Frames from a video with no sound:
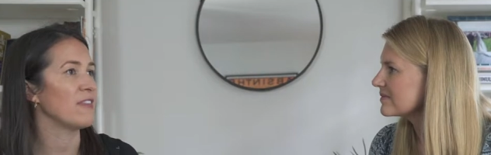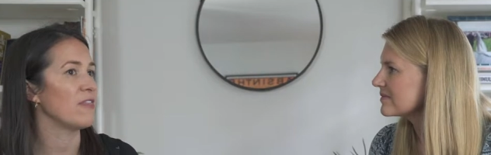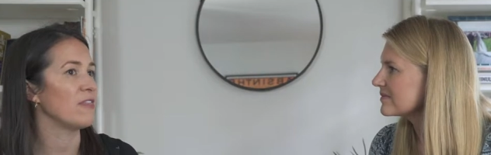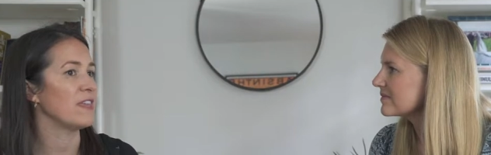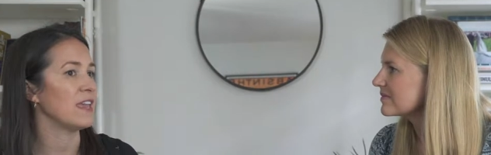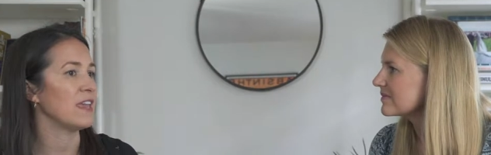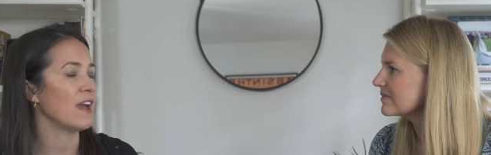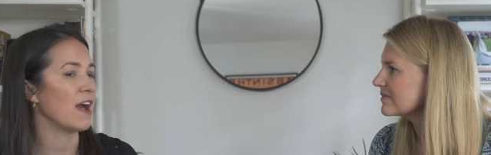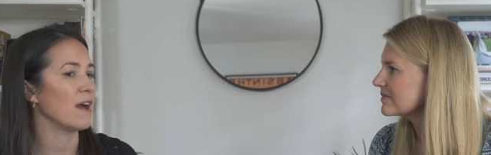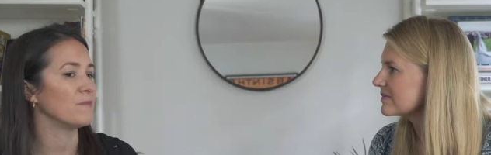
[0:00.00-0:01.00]
Speaker 1: And then
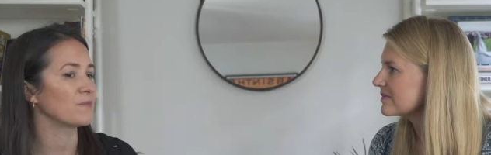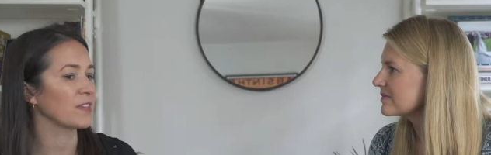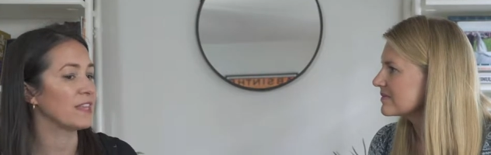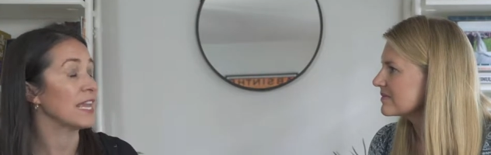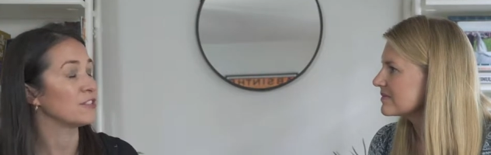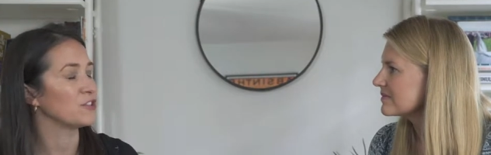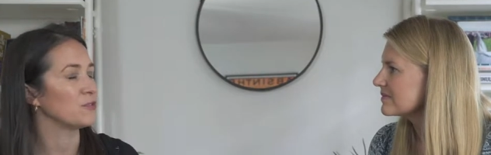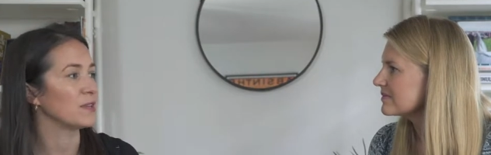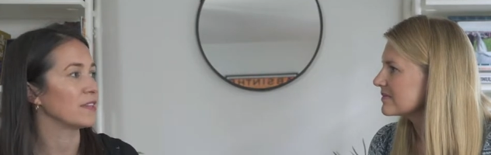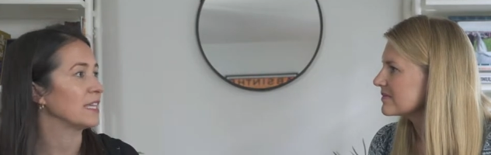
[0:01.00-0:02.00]
the um, the
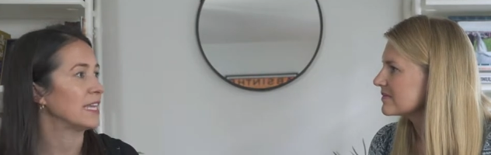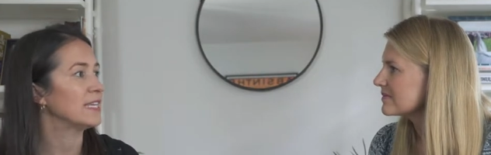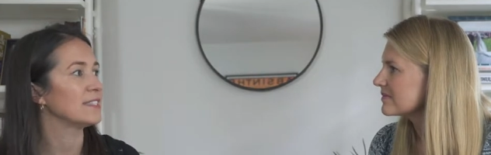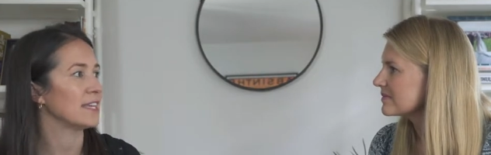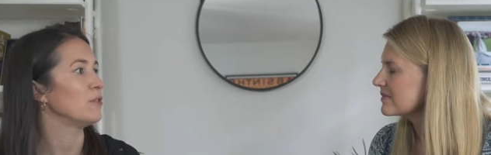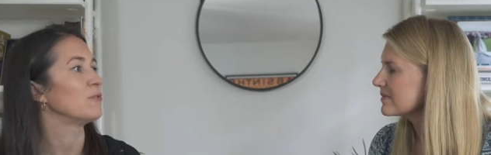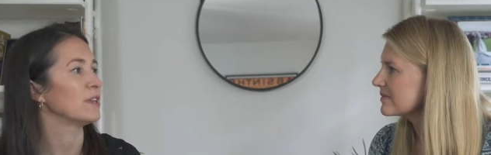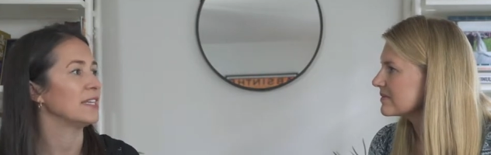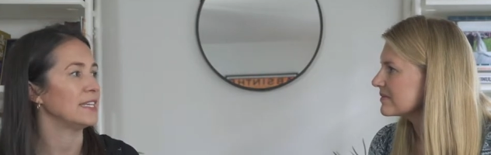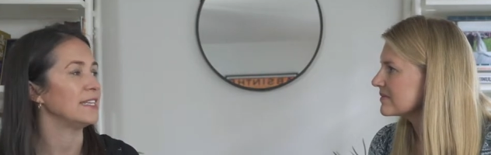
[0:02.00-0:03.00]
issue with clean is that you
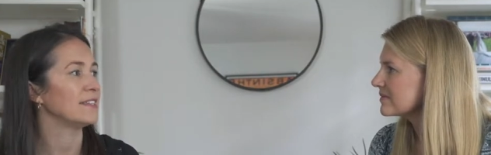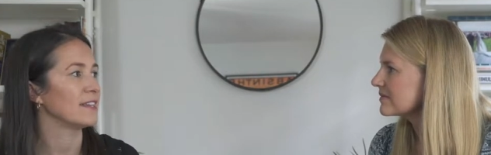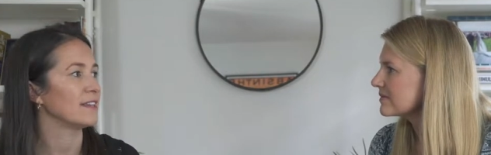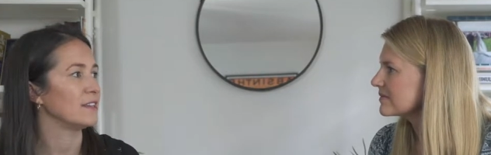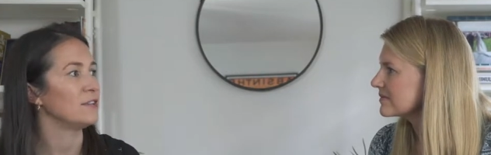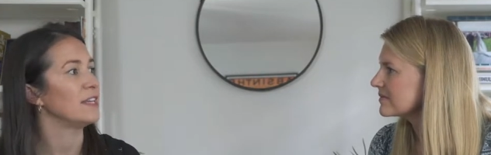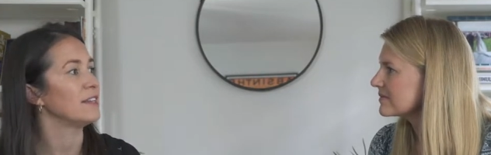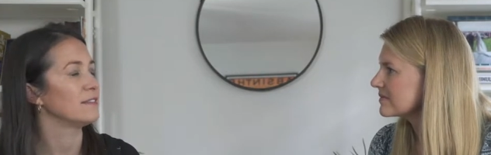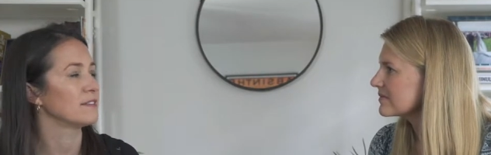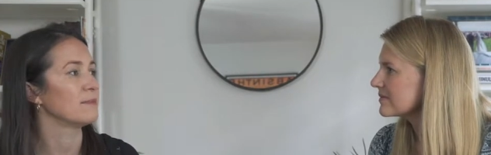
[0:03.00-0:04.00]
really need to you
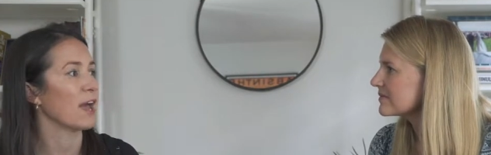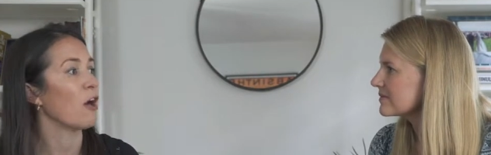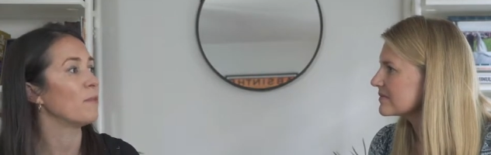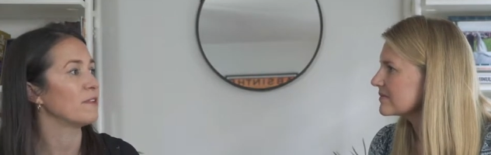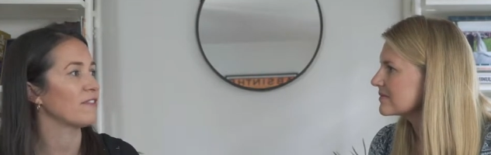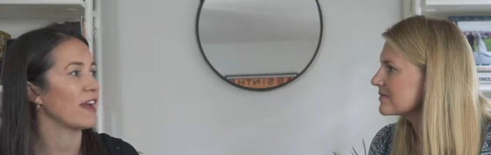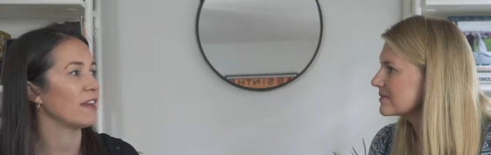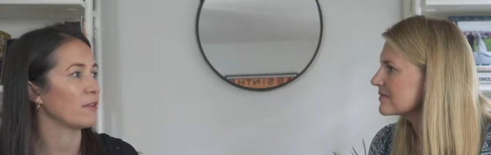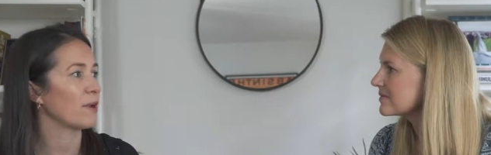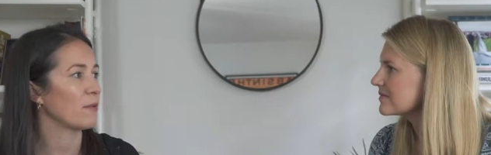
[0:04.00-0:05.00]
need some help in
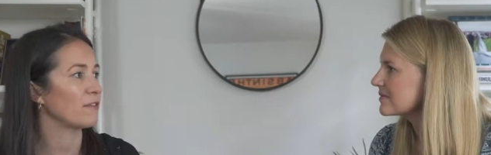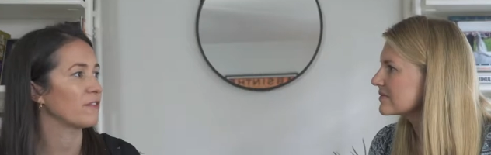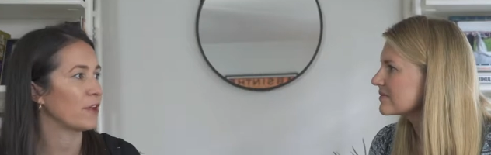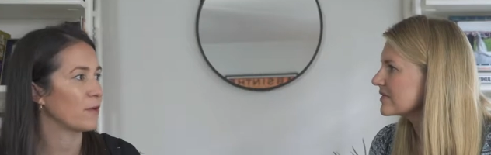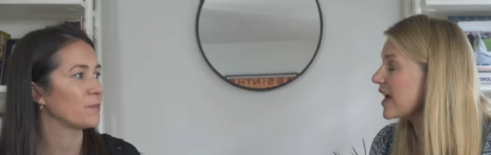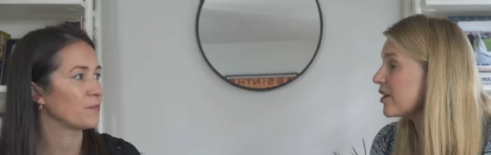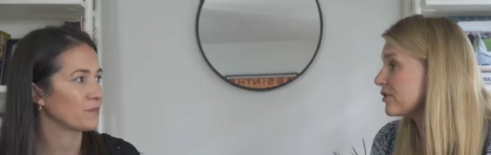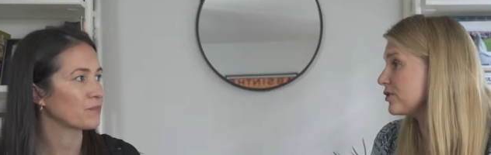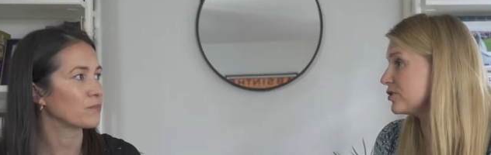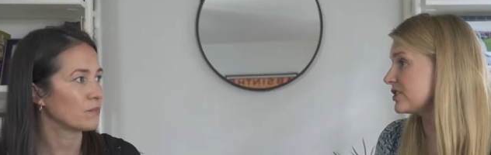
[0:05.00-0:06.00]
finding the right one for you.
Speaker 2: And
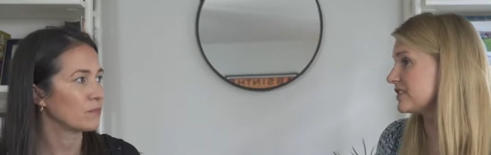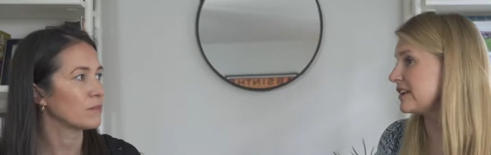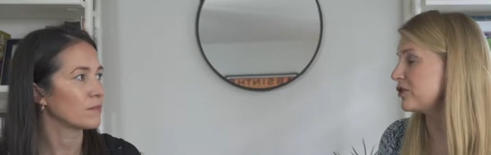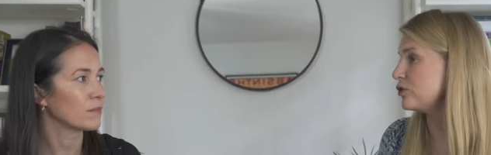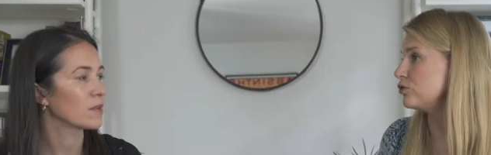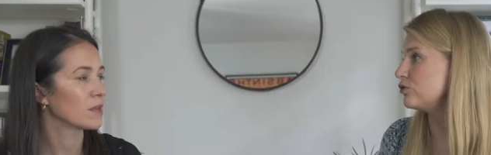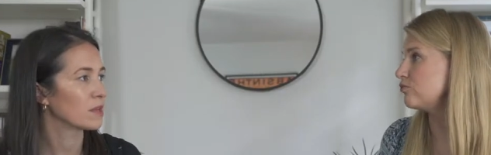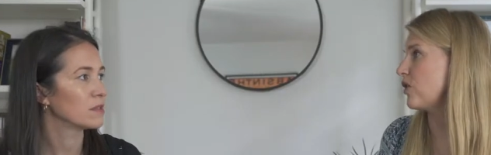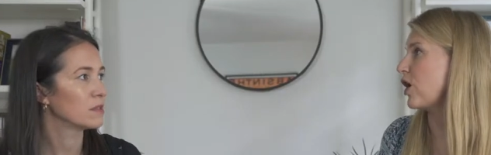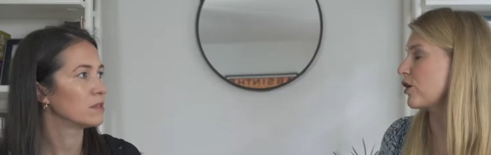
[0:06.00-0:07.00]
also just if you
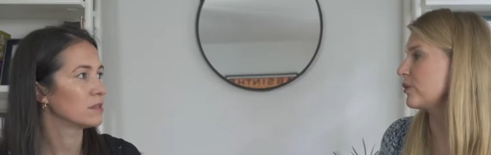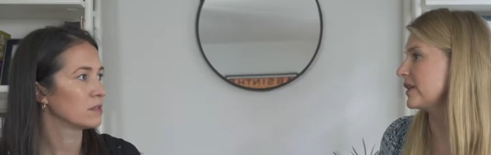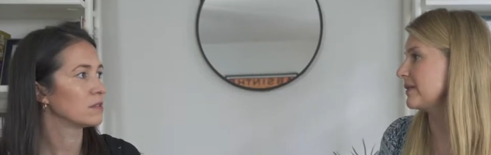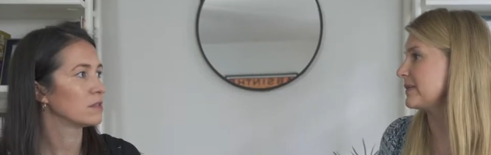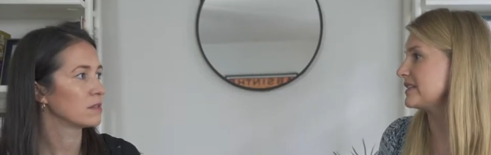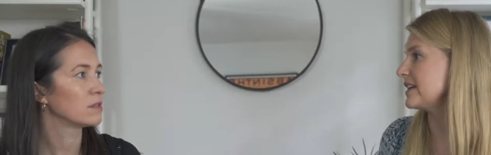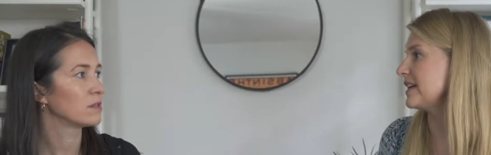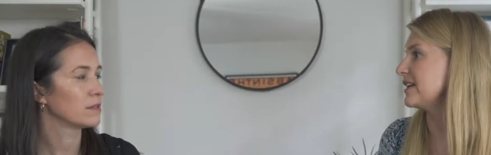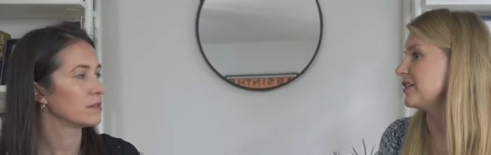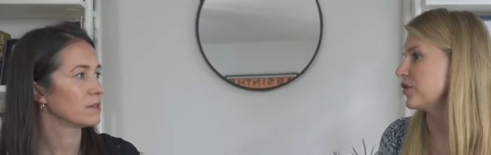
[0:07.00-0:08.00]
are really
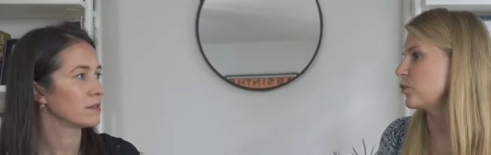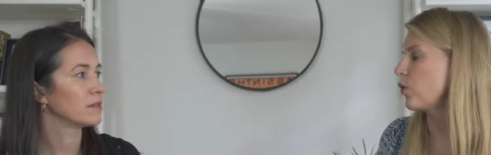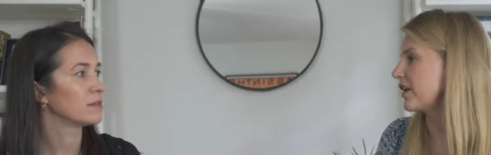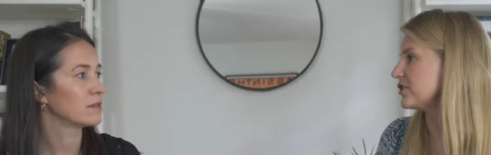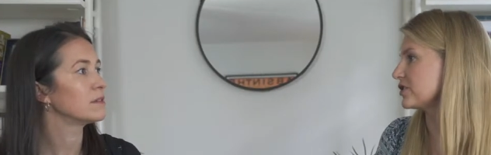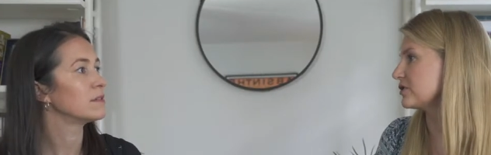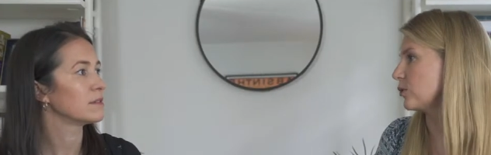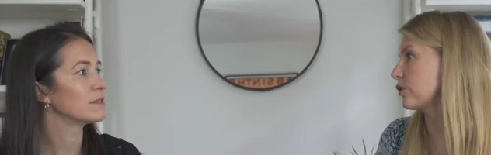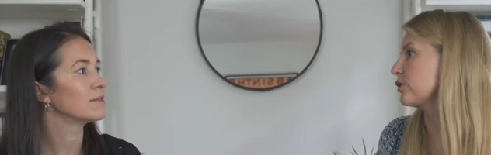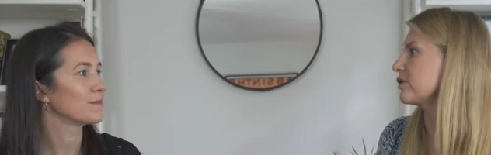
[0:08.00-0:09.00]
busy and want to just
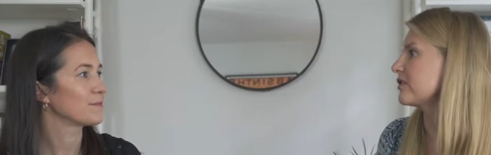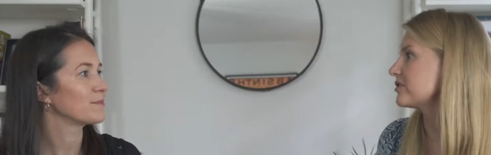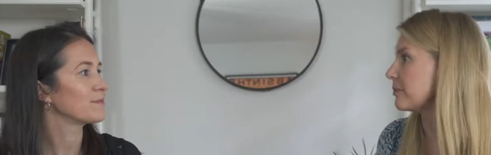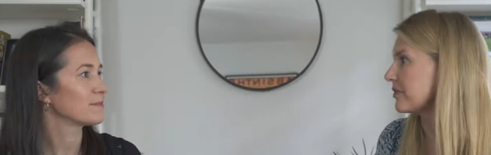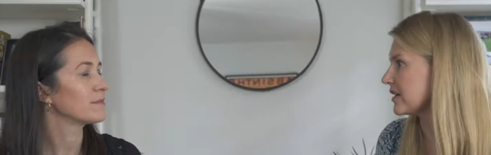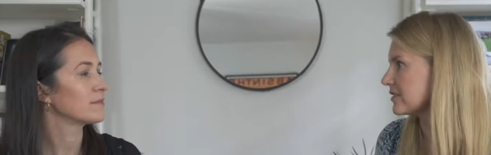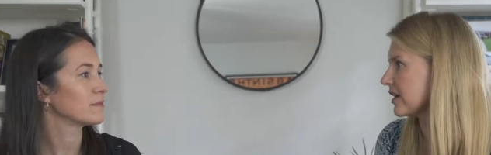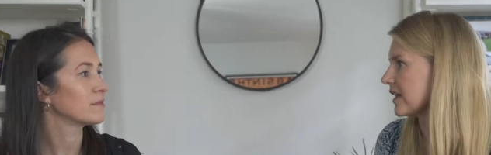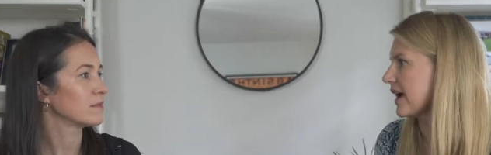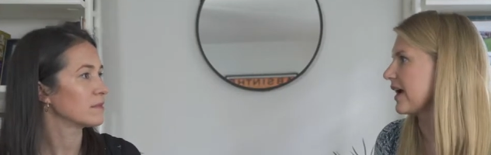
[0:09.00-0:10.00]
order some things
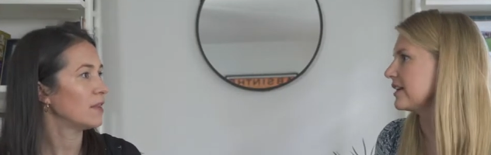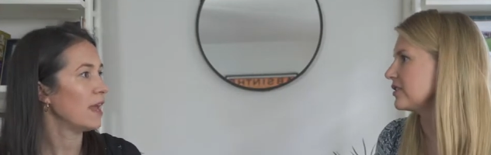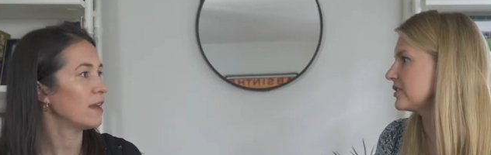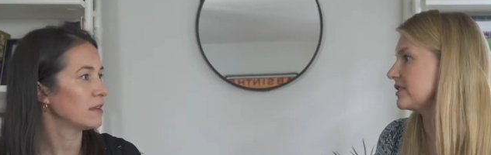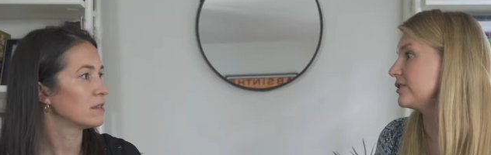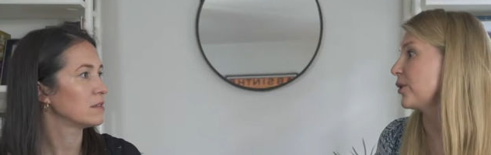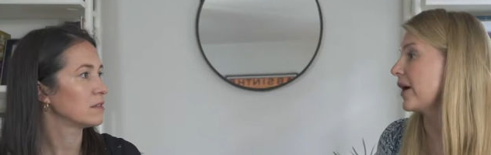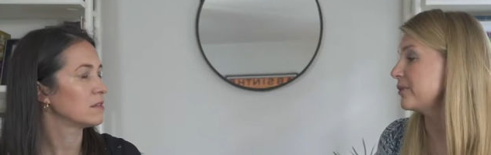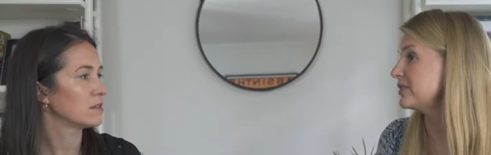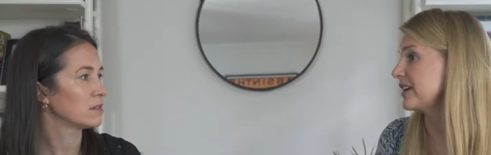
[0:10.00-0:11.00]
online and yeah. you know
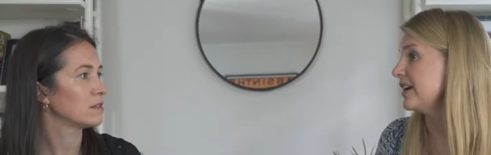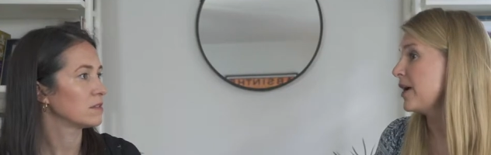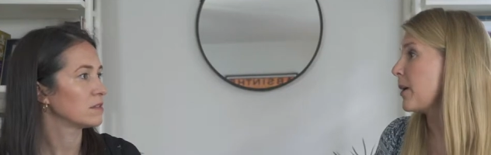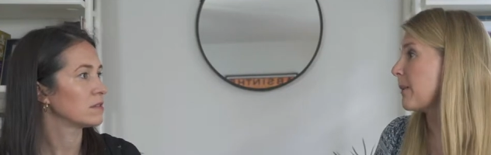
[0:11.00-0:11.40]
I always say